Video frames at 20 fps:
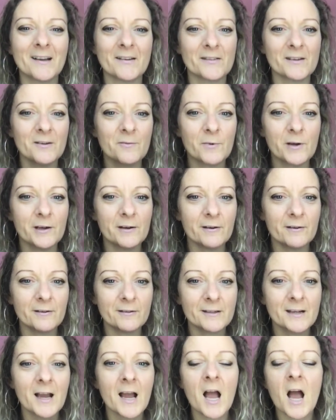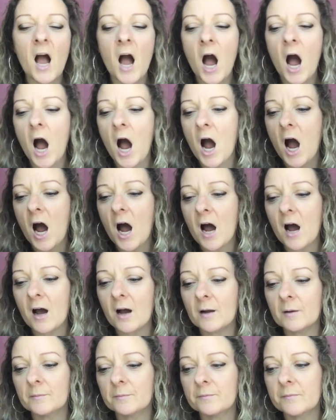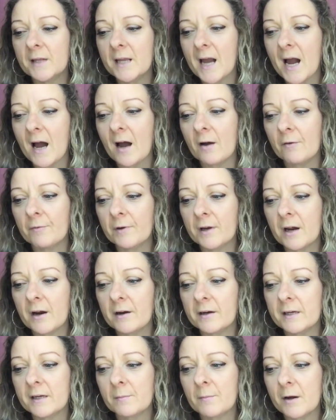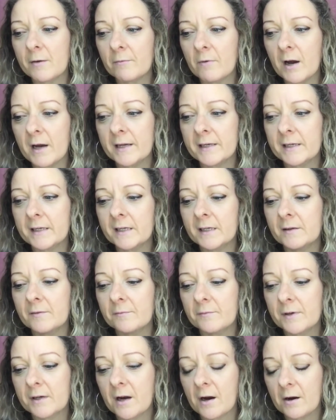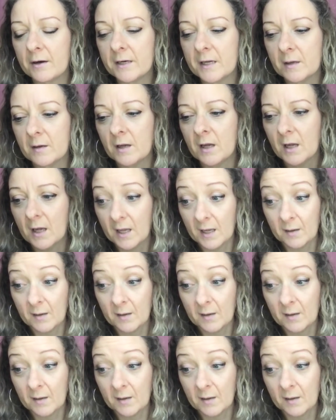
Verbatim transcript: Nothing weird. Um, yeah, regarding my writing, regarding